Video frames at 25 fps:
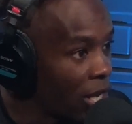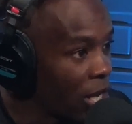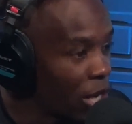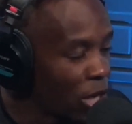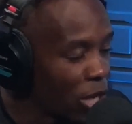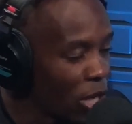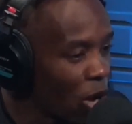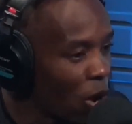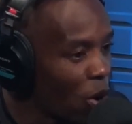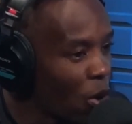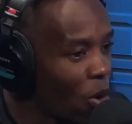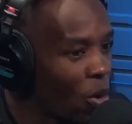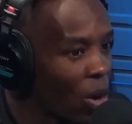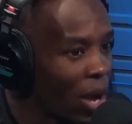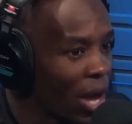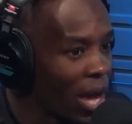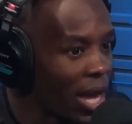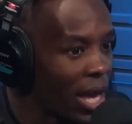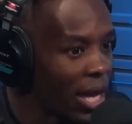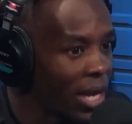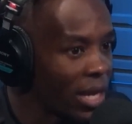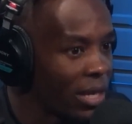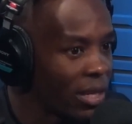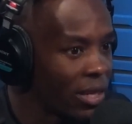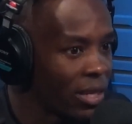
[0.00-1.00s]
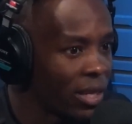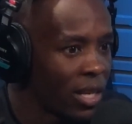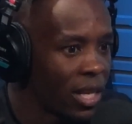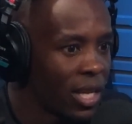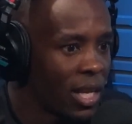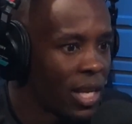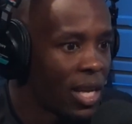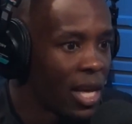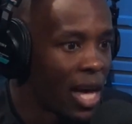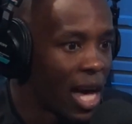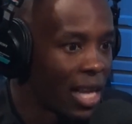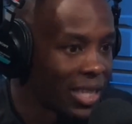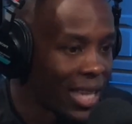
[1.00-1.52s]
You know, and
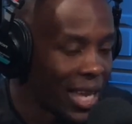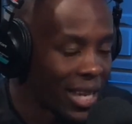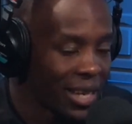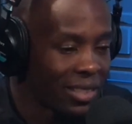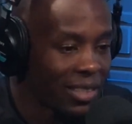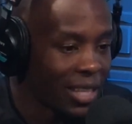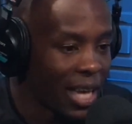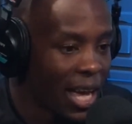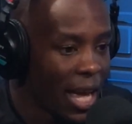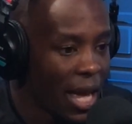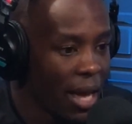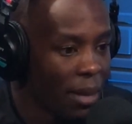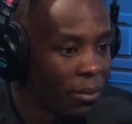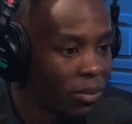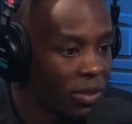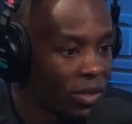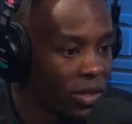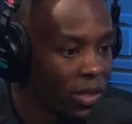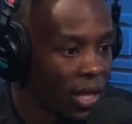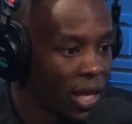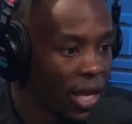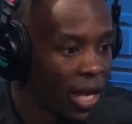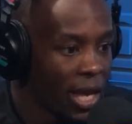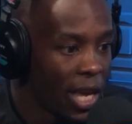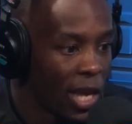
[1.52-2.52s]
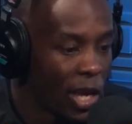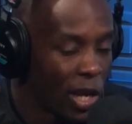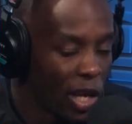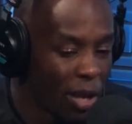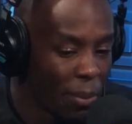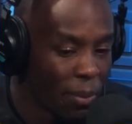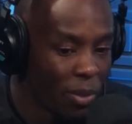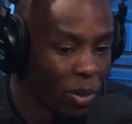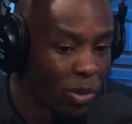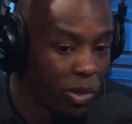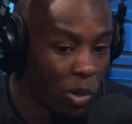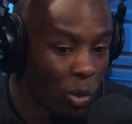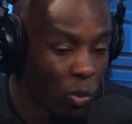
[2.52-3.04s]
a lot of times he'll hit
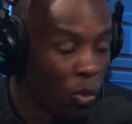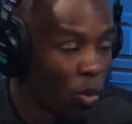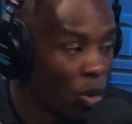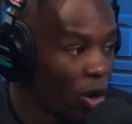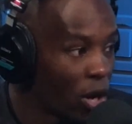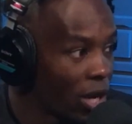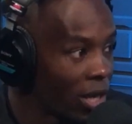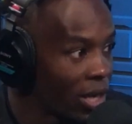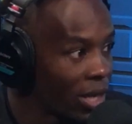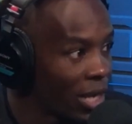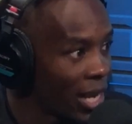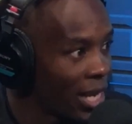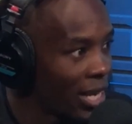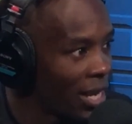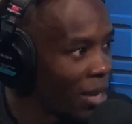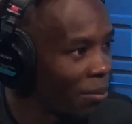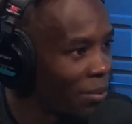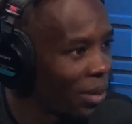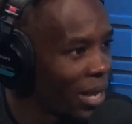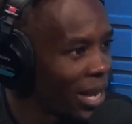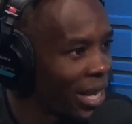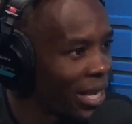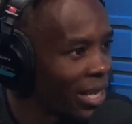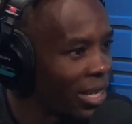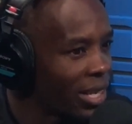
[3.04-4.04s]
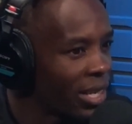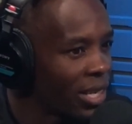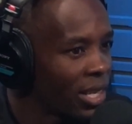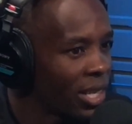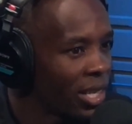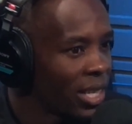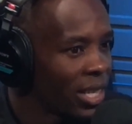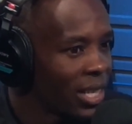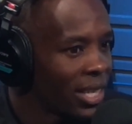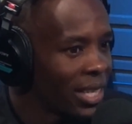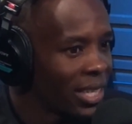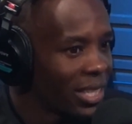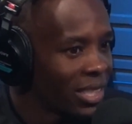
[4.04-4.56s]
me with a 1, and I'm like,
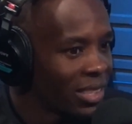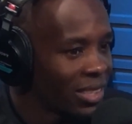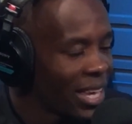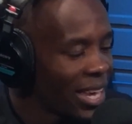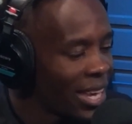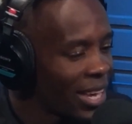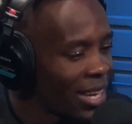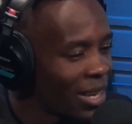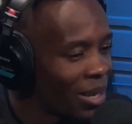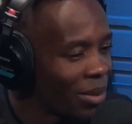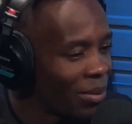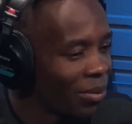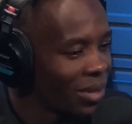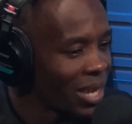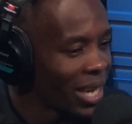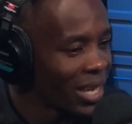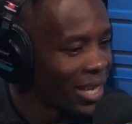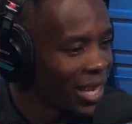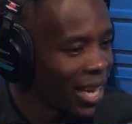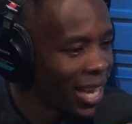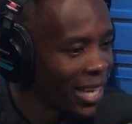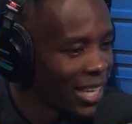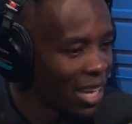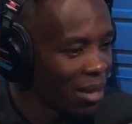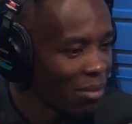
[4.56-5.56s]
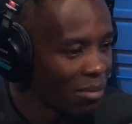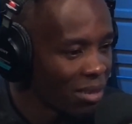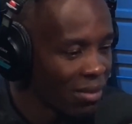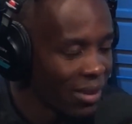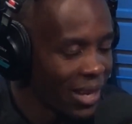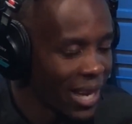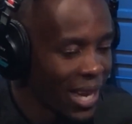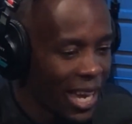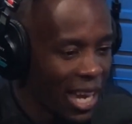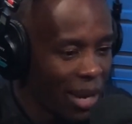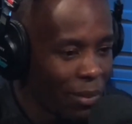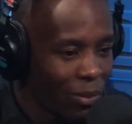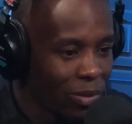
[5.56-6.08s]
damn, like I can't believe I
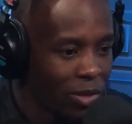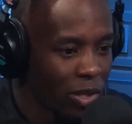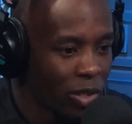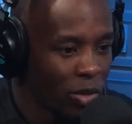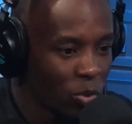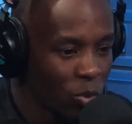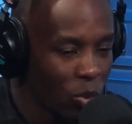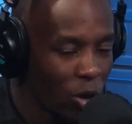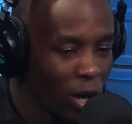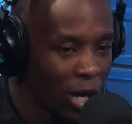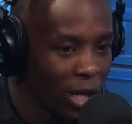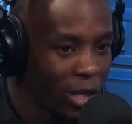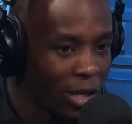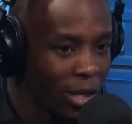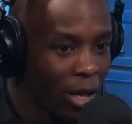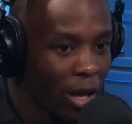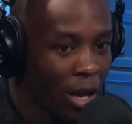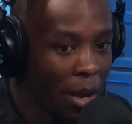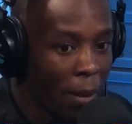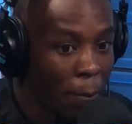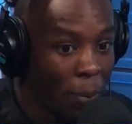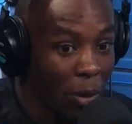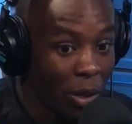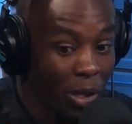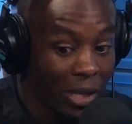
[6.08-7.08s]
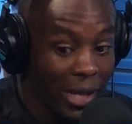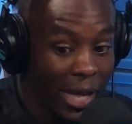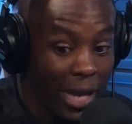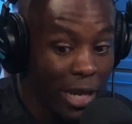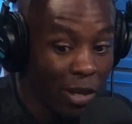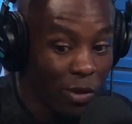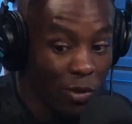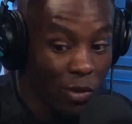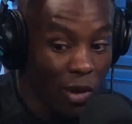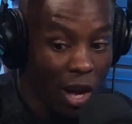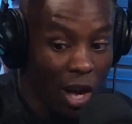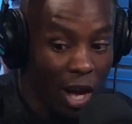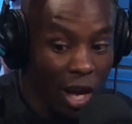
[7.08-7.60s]
got hit with this 1. But
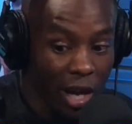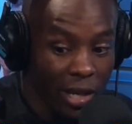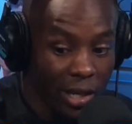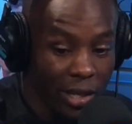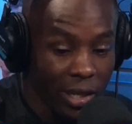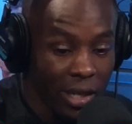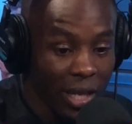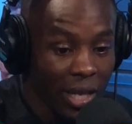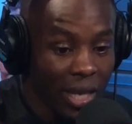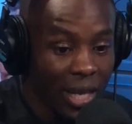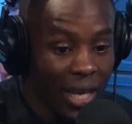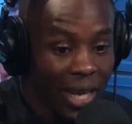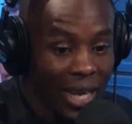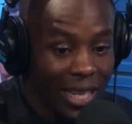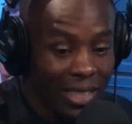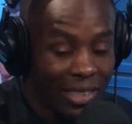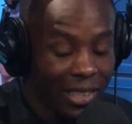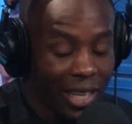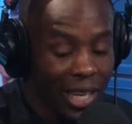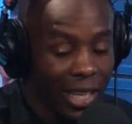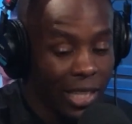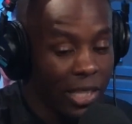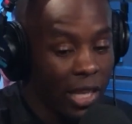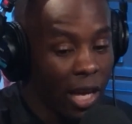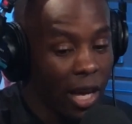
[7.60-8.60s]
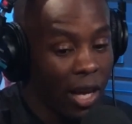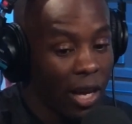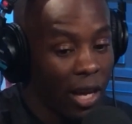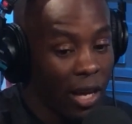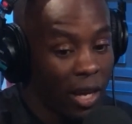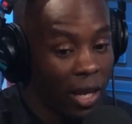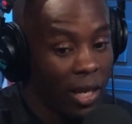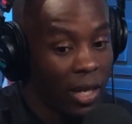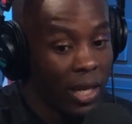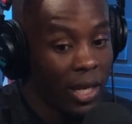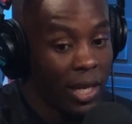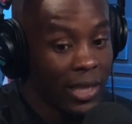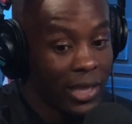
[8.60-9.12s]
later on, it's like,
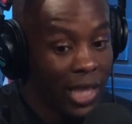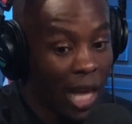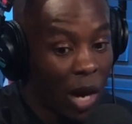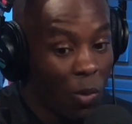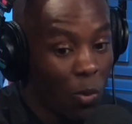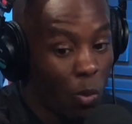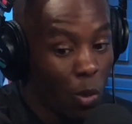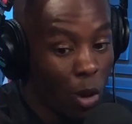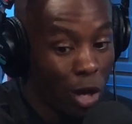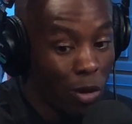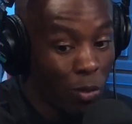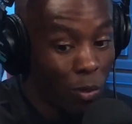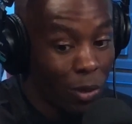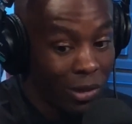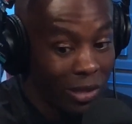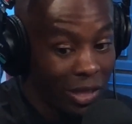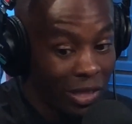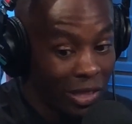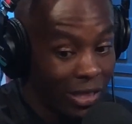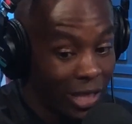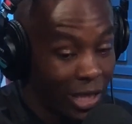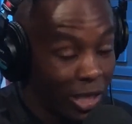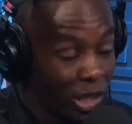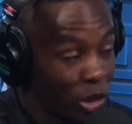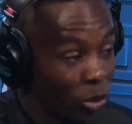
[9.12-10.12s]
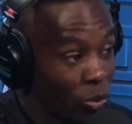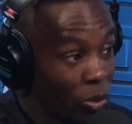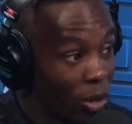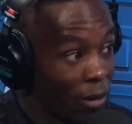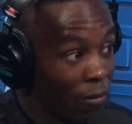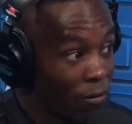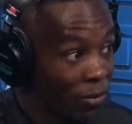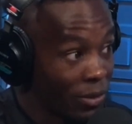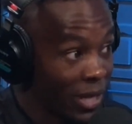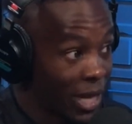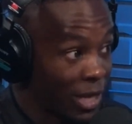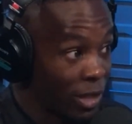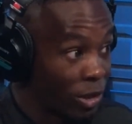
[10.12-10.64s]
nah, that 1 was to set you up
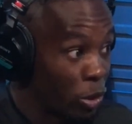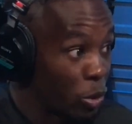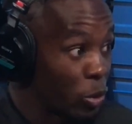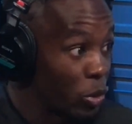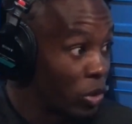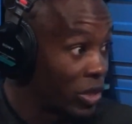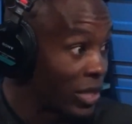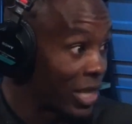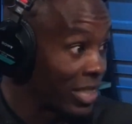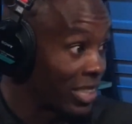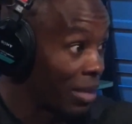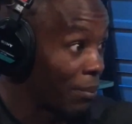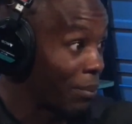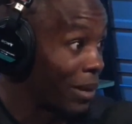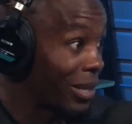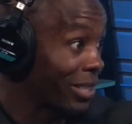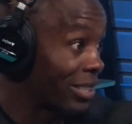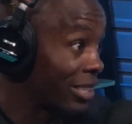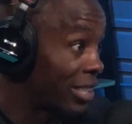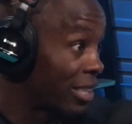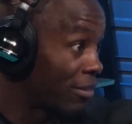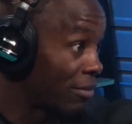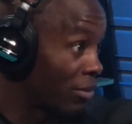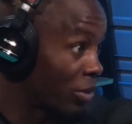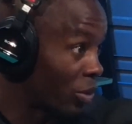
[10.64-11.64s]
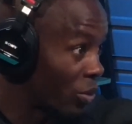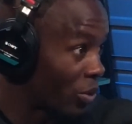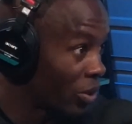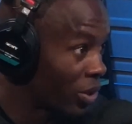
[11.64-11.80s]
for that 2-6 I'm about to give you.